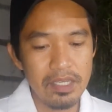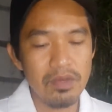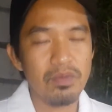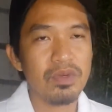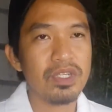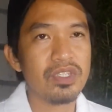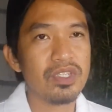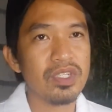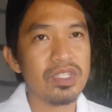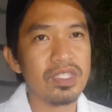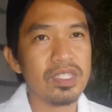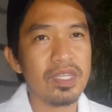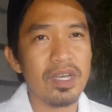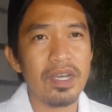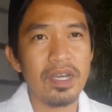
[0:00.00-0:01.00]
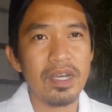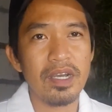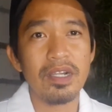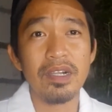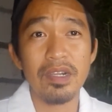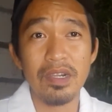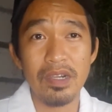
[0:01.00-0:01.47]
which is
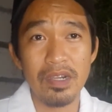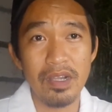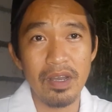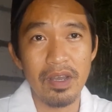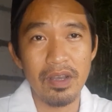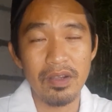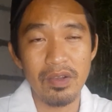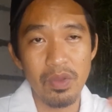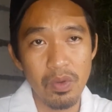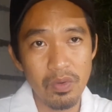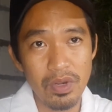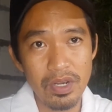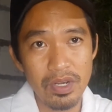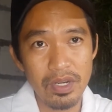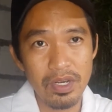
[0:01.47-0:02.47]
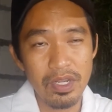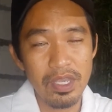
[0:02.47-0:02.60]
lower,